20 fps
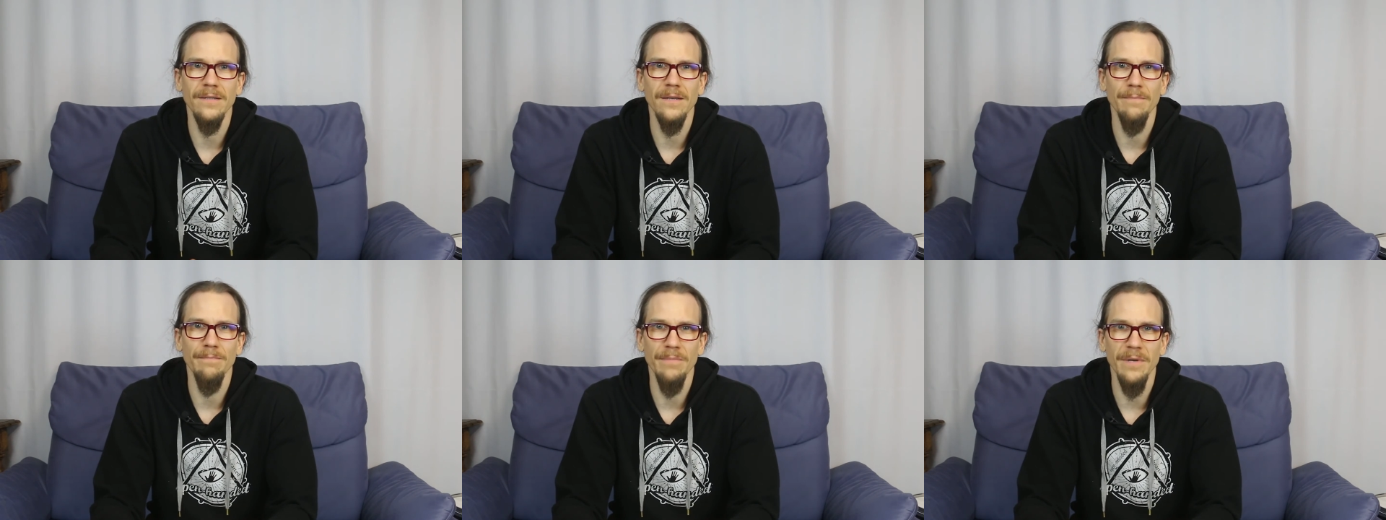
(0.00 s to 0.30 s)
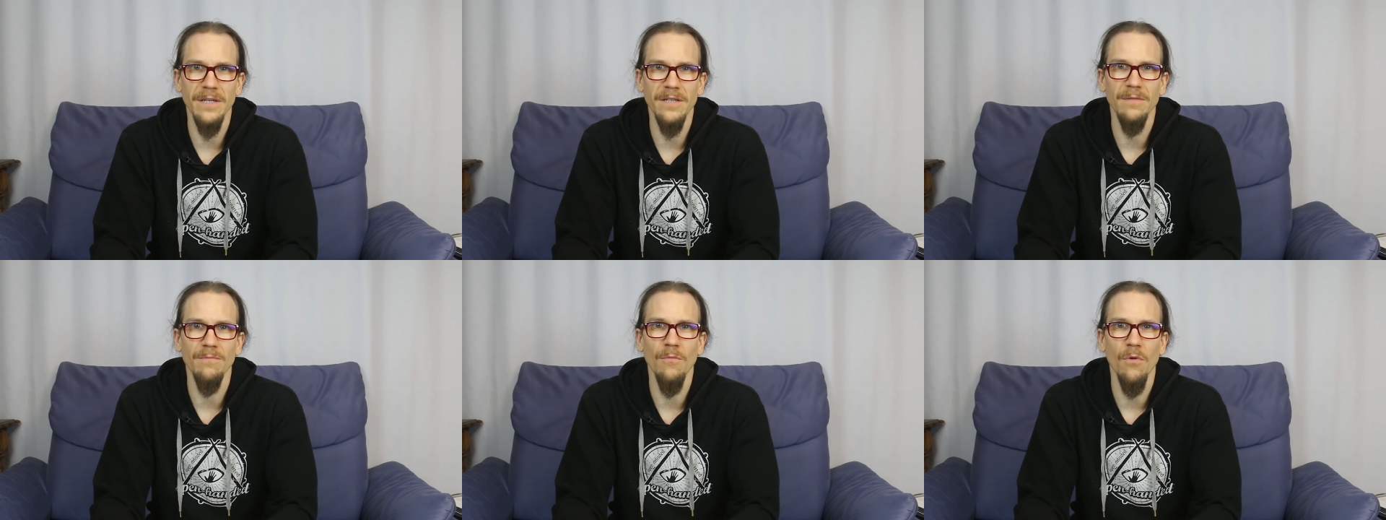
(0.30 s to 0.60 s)
a
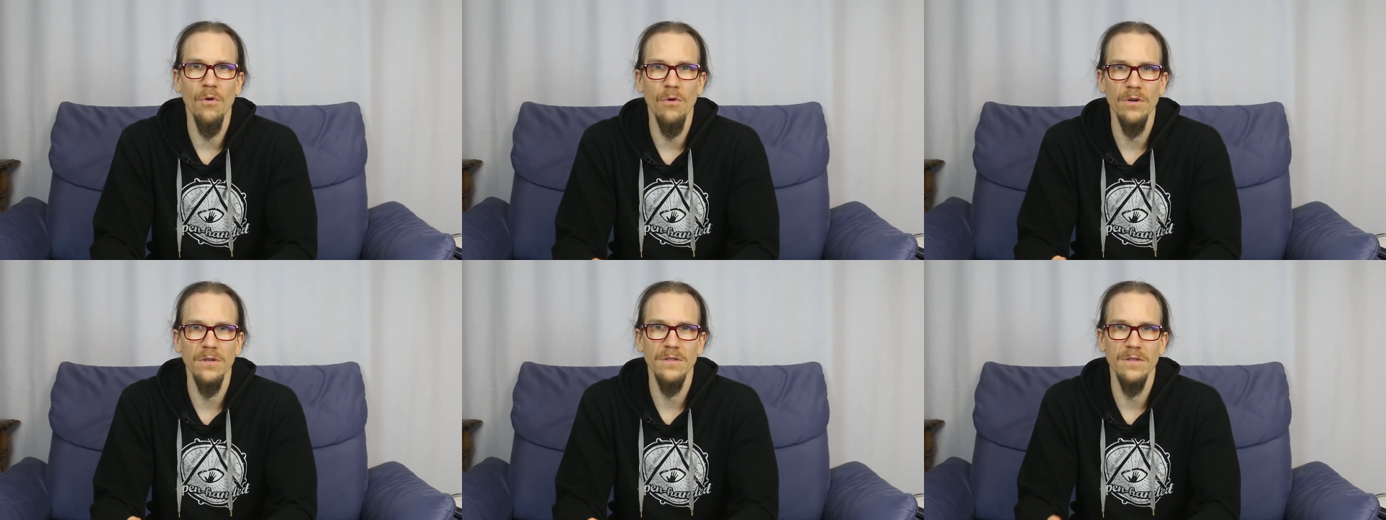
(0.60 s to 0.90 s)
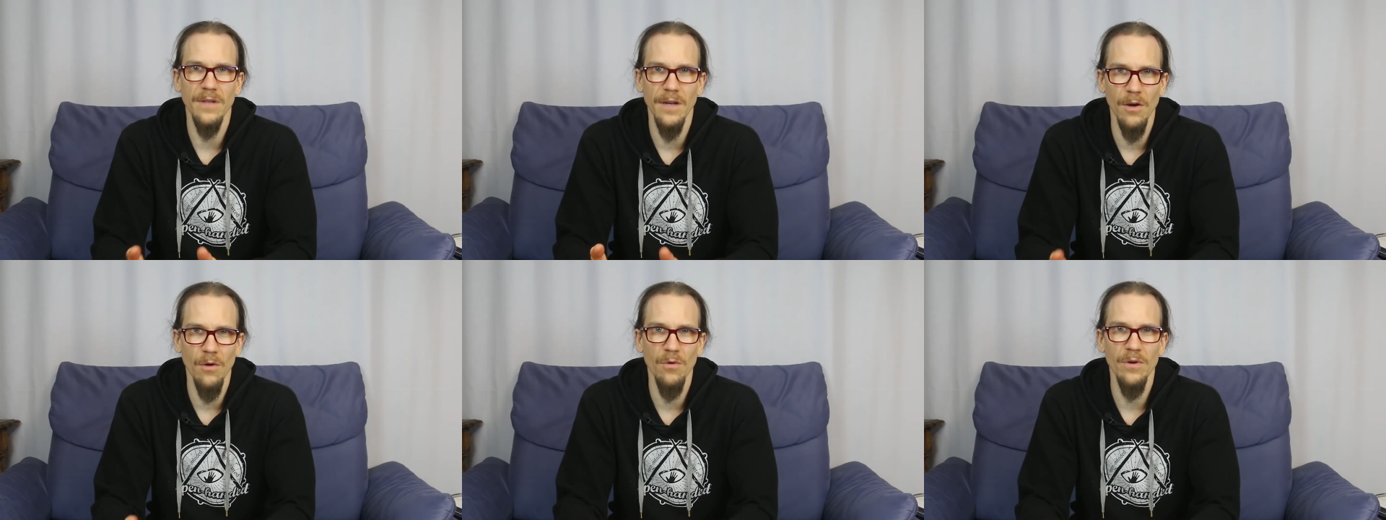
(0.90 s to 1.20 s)
bit more
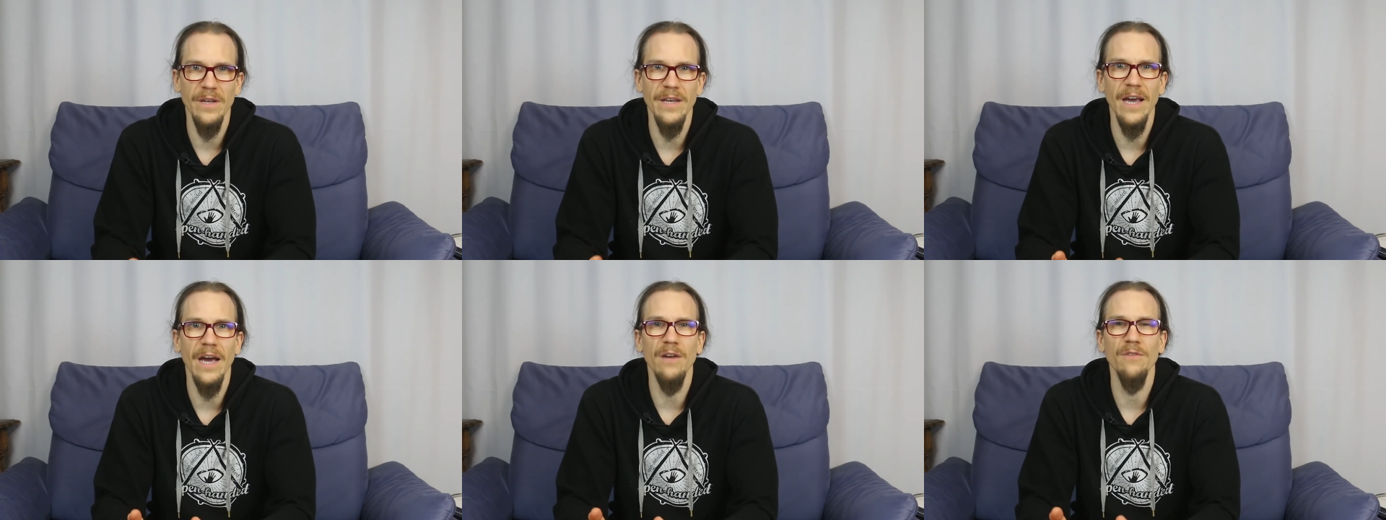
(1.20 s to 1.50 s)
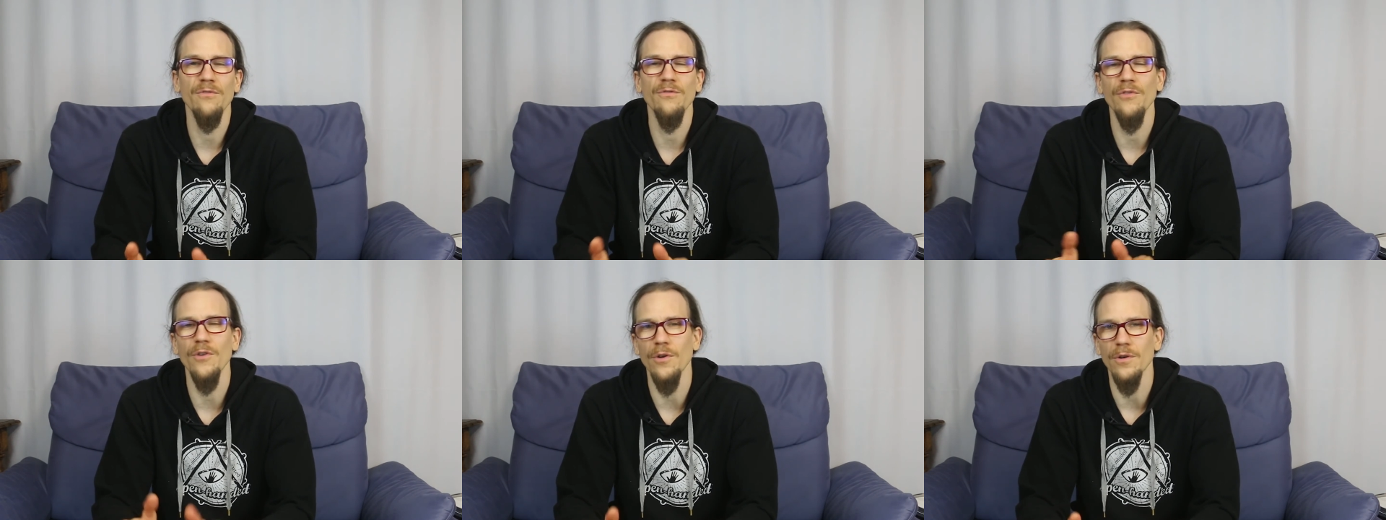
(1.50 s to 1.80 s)
slowly at
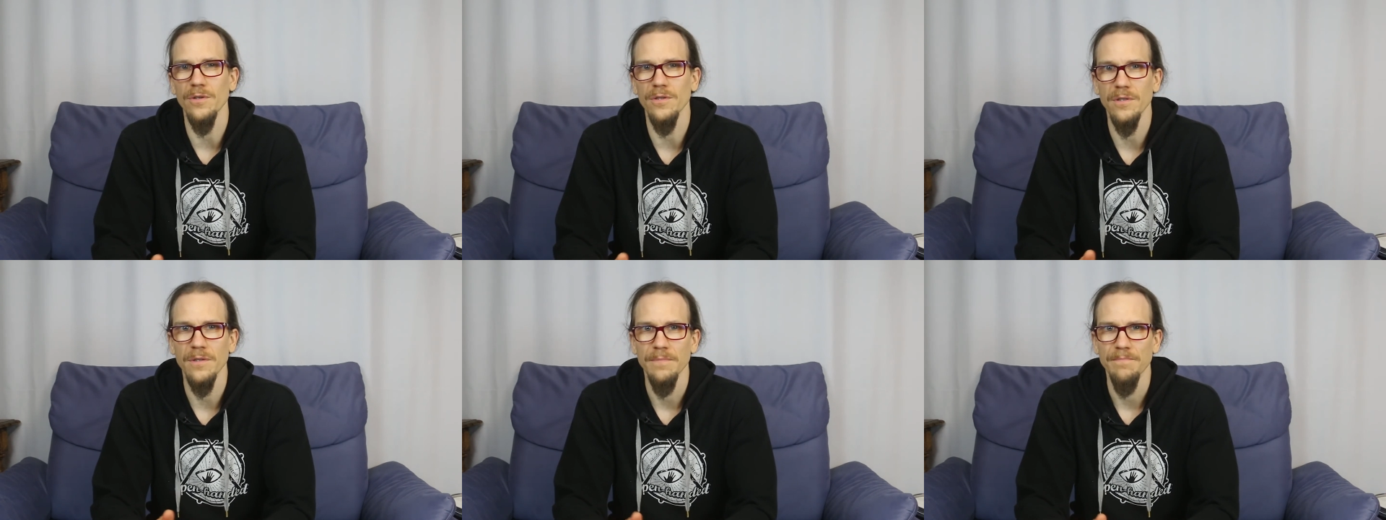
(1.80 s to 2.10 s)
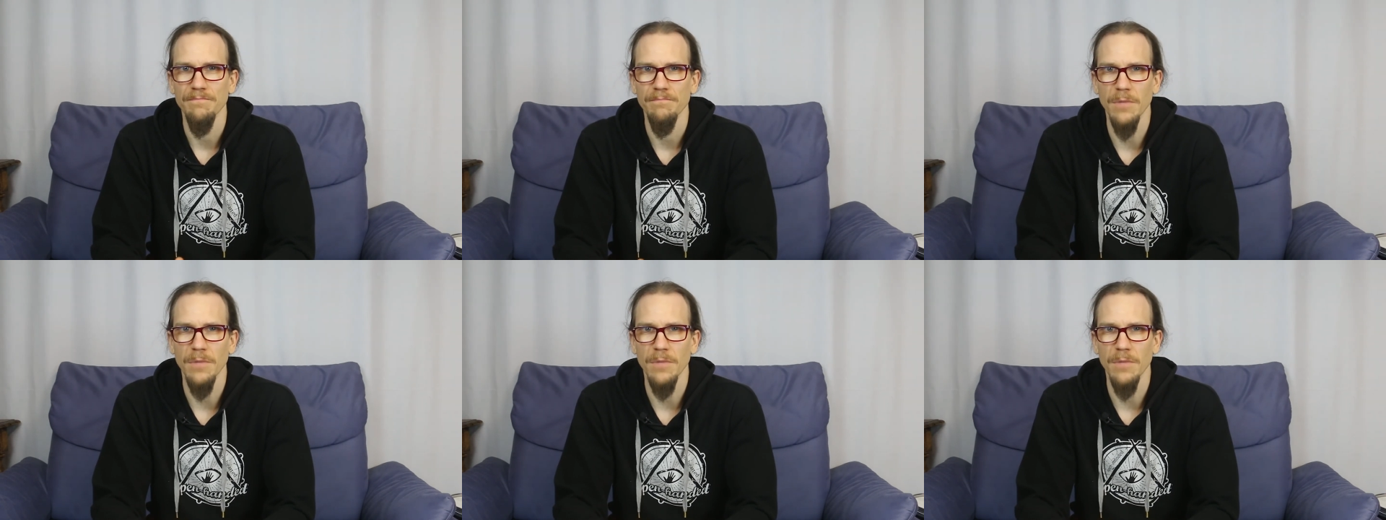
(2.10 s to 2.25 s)
first,